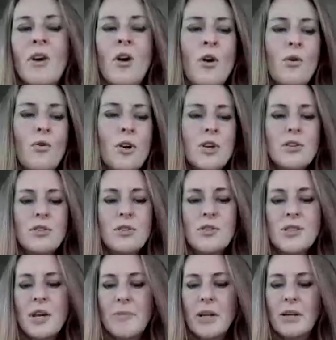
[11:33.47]
Or you could do
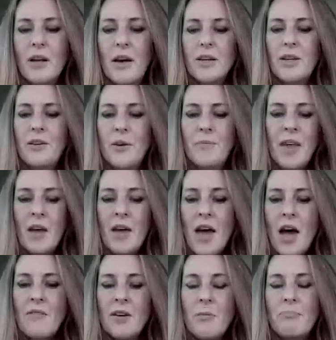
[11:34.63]
something like,
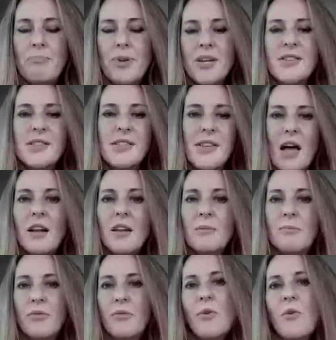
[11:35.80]
having a big salad
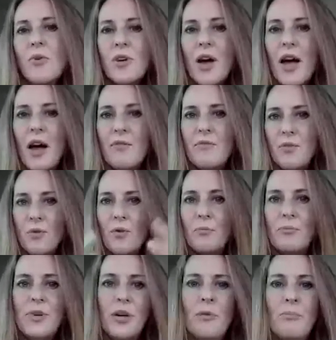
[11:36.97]
before you have your,
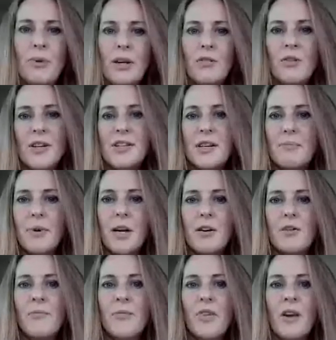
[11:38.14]
big greasy
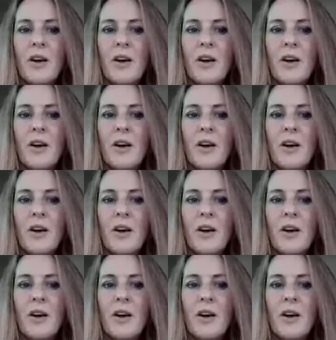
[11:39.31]
meal.